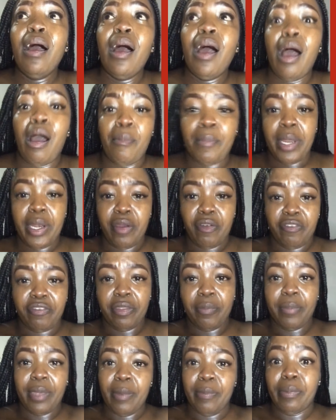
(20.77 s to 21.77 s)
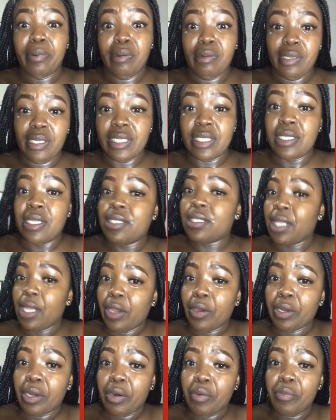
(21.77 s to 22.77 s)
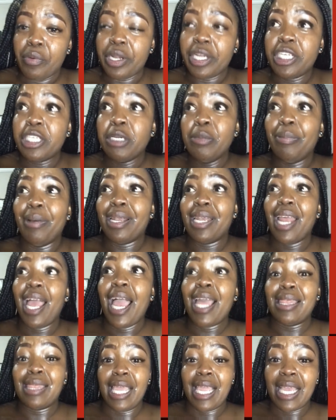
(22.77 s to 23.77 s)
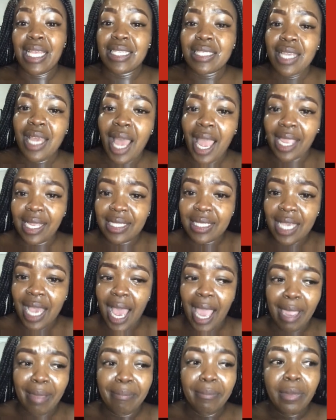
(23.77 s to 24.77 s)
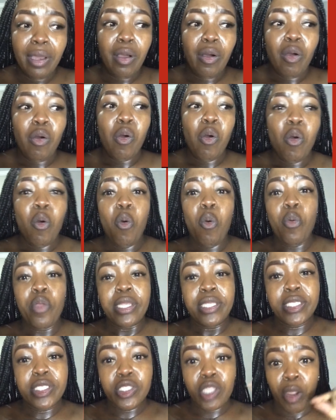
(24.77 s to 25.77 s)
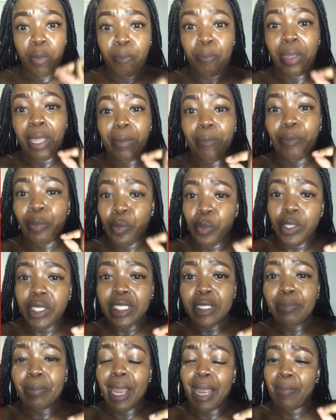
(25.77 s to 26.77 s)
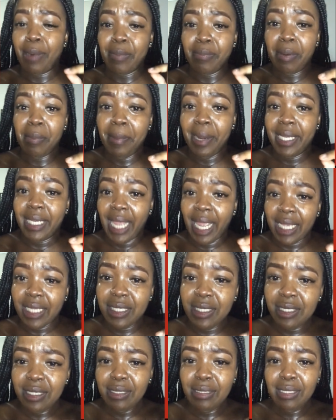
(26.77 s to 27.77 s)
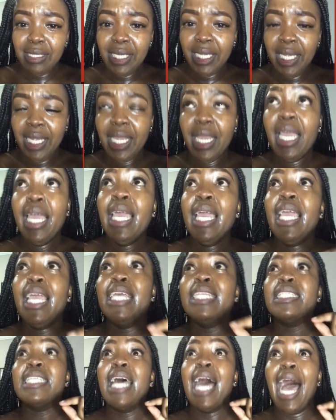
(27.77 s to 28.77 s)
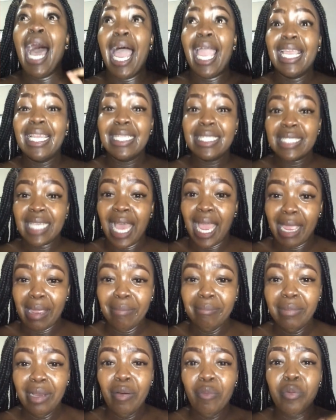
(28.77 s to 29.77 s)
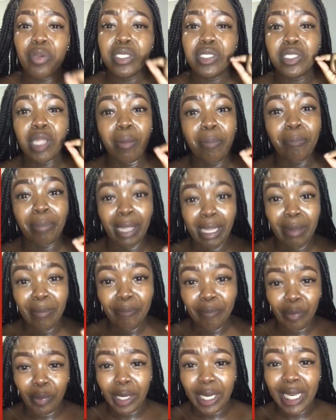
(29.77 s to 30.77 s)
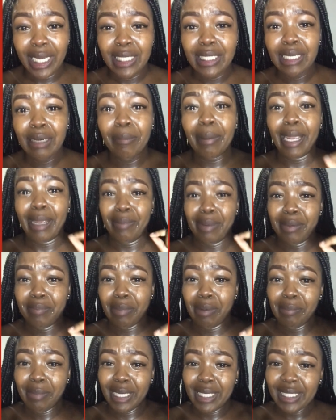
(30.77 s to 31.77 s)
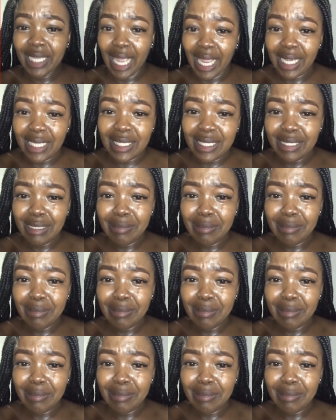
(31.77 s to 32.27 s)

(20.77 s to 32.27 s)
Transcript: how many of the people is this thing going to reach, but I think it's high time we stop being bullied by mathematics. It's high time we stop being bullied by mathematics.